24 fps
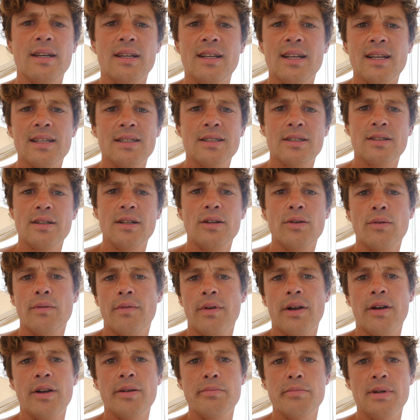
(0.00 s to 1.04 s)
it doesn't look
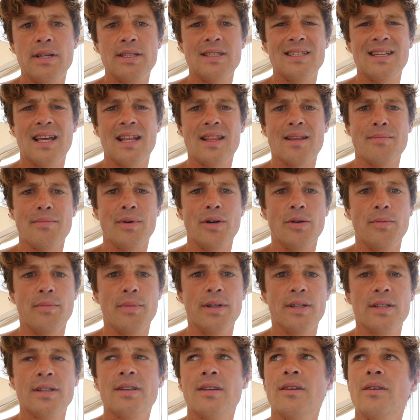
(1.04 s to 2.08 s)
very busy at the
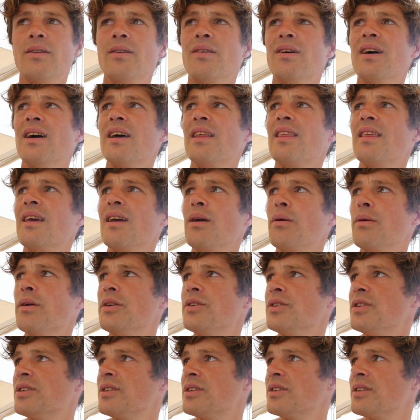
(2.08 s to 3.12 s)
moment so I think we're
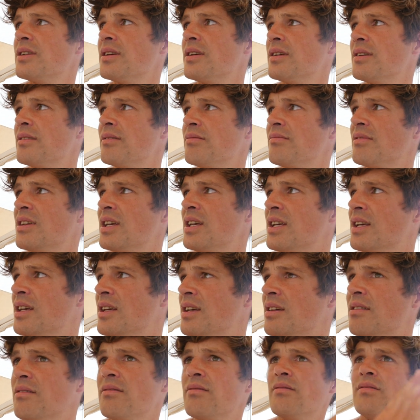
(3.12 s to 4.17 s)
just
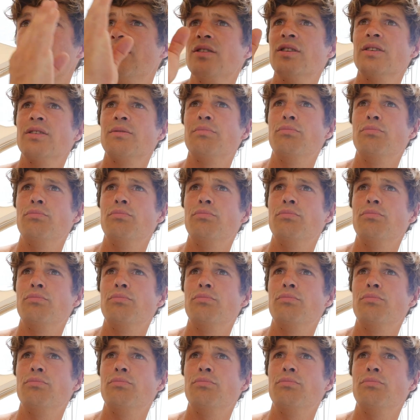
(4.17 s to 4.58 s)
just